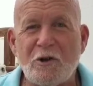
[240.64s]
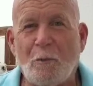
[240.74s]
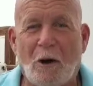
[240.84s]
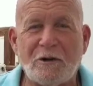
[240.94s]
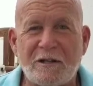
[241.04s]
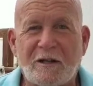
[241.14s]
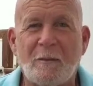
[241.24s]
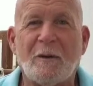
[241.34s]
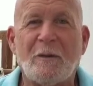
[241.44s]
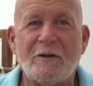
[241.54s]
there's two parts to
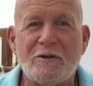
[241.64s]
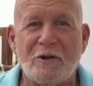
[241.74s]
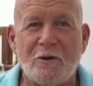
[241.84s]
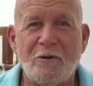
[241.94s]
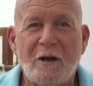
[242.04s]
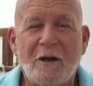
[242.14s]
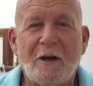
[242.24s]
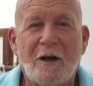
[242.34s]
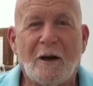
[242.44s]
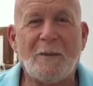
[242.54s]
commitment two,
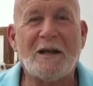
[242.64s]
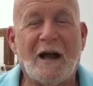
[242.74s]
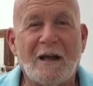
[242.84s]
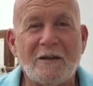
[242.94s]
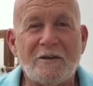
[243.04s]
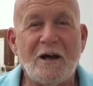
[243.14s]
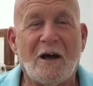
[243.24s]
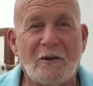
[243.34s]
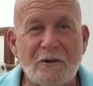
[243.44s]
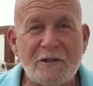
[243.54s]
be kind to
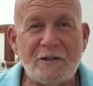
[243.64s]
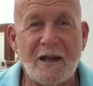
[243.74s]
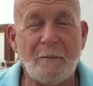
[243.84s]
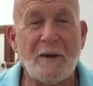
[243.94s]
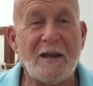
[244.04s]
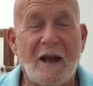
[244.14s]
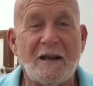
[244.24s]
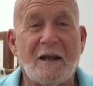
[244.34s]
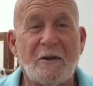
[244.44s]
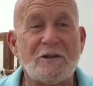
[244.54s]
others, and be
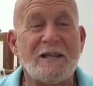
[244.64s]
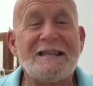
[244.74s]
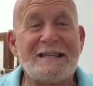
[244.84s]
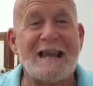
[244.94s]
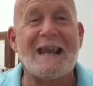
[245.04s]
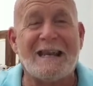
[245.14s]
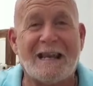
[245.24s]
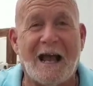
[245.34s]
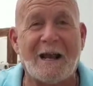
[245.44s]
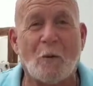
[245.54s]
kind to others is
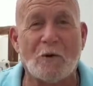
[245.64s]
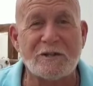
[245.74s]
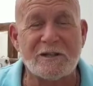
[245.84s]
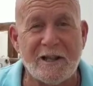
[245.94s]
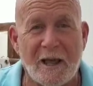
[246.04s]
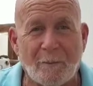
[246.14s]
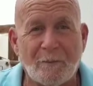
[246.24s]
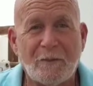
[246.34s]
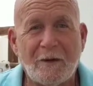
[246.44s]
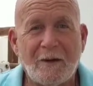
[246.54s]
saying kind words to them.
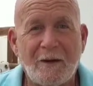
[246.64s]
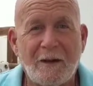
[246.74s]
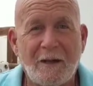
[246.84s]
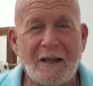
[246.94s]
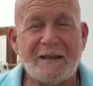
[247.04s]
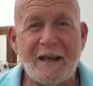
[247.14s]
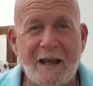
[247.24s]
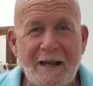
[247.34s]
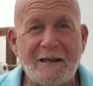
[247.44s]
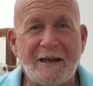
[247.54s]
And
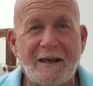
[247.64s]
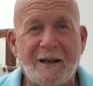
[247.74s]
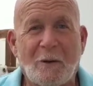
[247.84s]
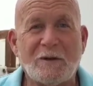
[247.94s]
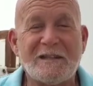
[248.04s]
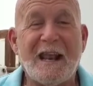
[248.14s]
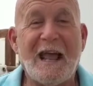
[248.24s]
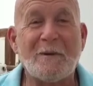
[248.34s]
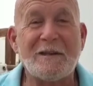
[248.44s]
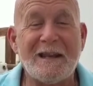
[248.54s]
tonight, what's going to
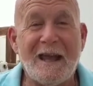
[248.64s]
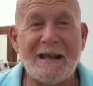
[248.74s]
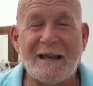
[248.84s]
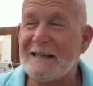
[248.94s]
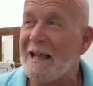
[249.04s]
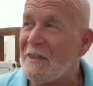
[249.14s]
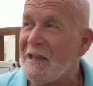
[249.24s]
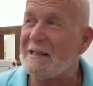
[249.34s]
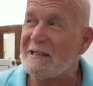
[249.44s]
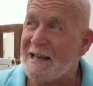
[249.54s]
happen tonight is, I
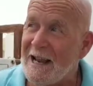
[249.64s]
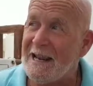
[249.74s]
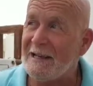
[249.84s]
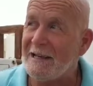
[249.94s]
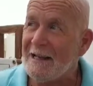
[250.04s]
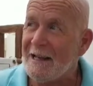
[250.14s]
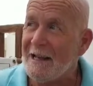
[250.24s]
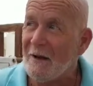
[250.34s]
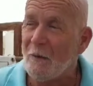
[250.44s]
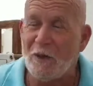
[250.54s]
think tonight
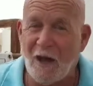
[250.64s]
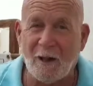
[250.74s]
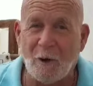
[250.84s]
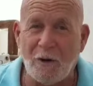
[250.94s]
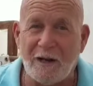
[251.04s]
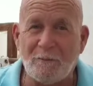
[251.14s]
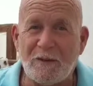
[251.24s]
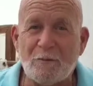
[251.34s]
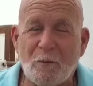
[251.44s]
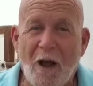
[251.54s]
with Halloween
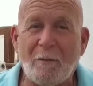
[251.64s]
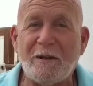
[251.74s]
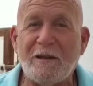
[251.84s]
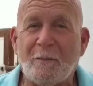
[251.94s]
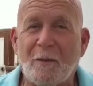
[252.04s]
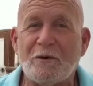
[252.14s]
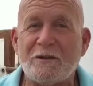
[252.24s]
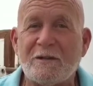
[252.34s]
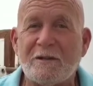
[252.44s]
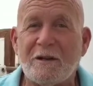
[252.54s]
is probably the
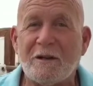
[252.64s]
most